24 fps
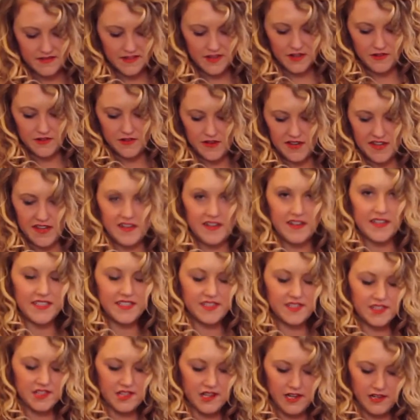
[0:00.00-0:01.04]
you know what, it's
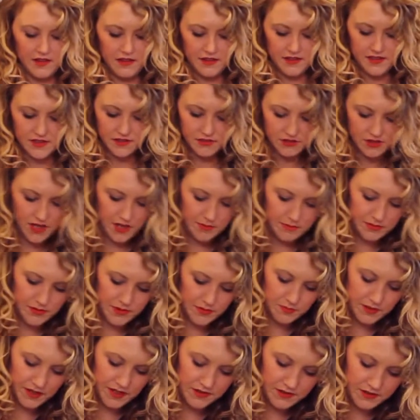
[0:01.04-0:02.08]
salt. Let's do a couple
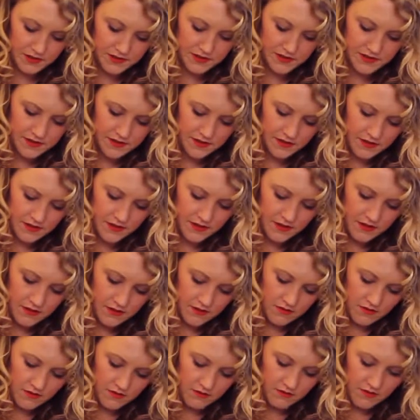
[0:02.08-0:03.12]
sprinkles.
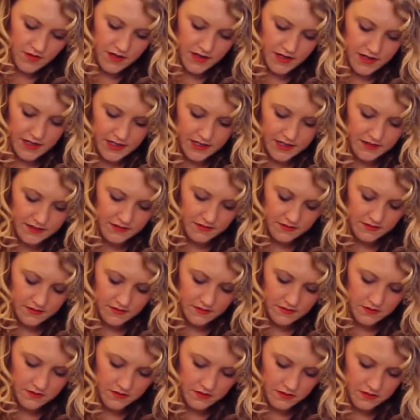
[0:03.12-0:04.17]
1,
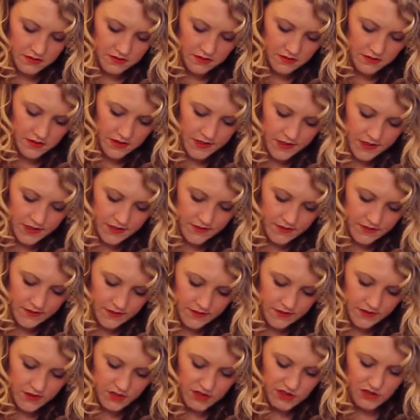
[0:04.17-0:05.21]

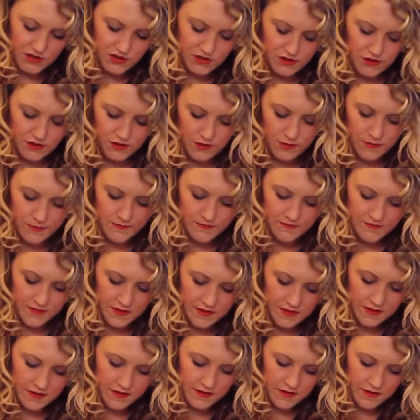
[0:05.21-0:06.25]
2,
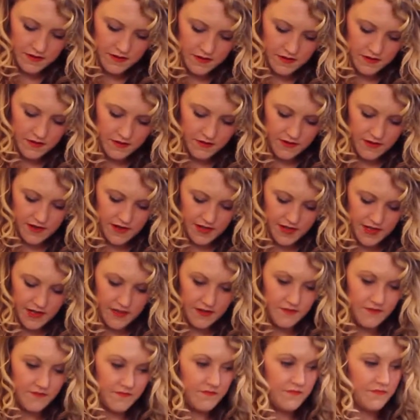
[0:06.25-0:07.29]
3.
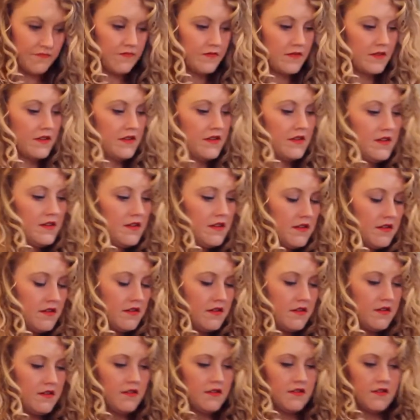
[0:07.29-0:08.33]

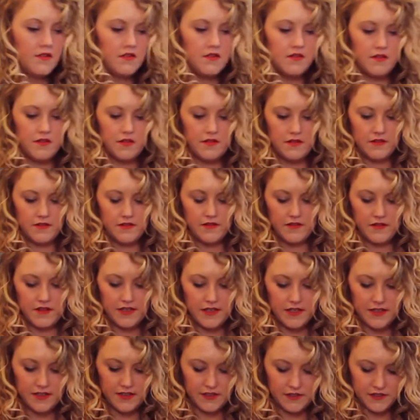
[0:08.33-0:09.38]

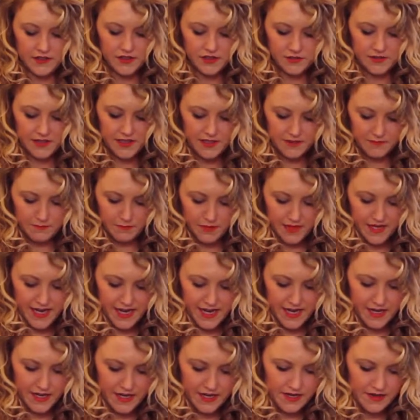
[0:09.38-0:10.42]
A little squeeze of
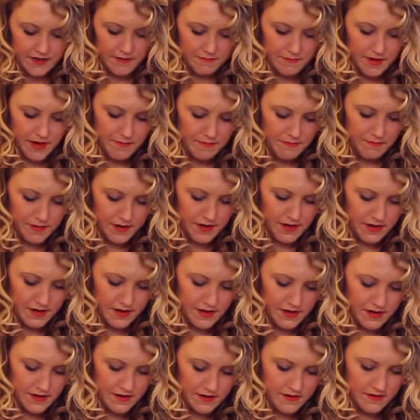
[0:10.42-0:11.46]
black
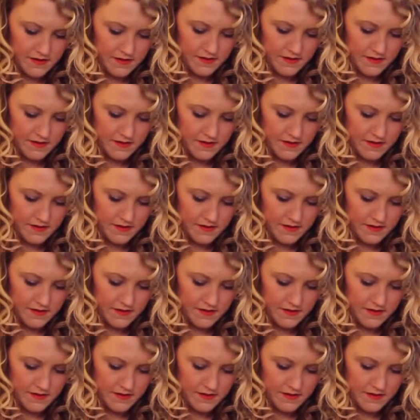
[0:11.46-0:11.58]
pepper.